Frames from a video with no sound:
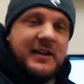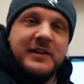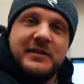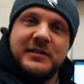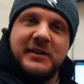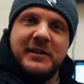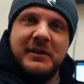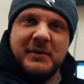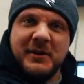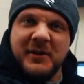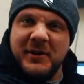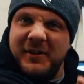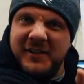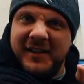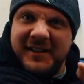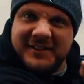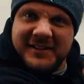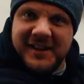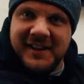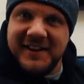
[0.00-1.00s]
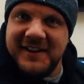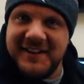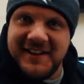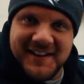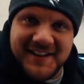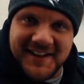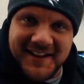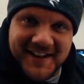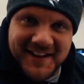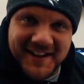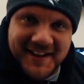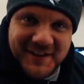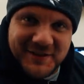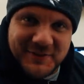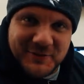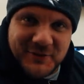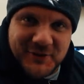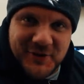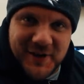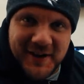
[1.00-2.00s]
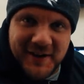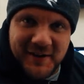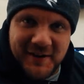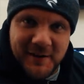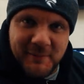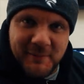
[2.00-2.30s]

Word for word: So there we go, that's it. Let's go train.